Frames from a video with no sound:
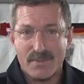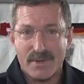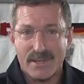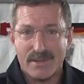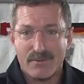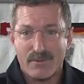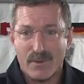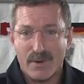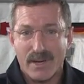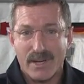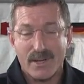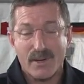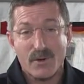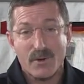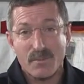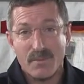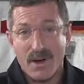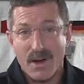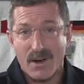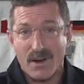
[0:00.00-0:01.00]
but if we're going to go
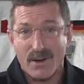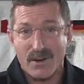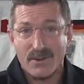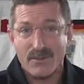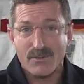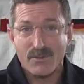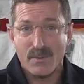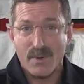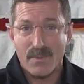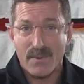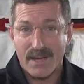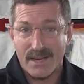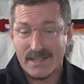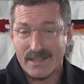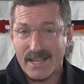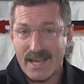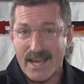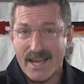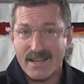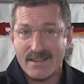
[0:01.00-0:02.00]
to Mars, we want to
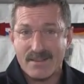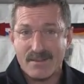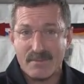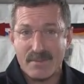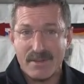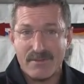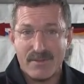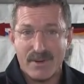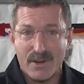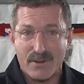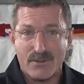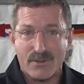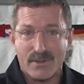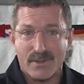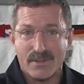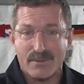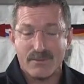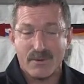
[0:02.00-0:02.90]
land and be functional.